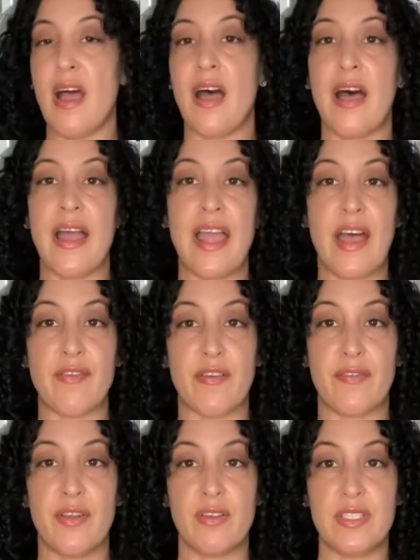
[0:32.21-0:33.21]
I have a
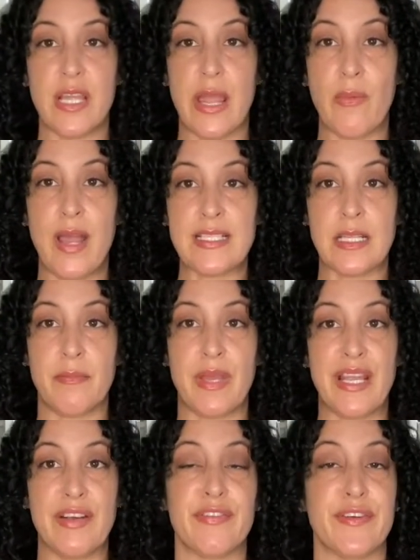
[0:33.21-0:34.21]
few DIYs in
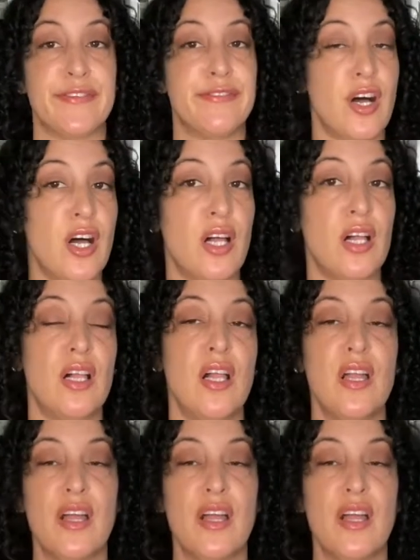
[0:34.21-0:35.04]
mind for fall.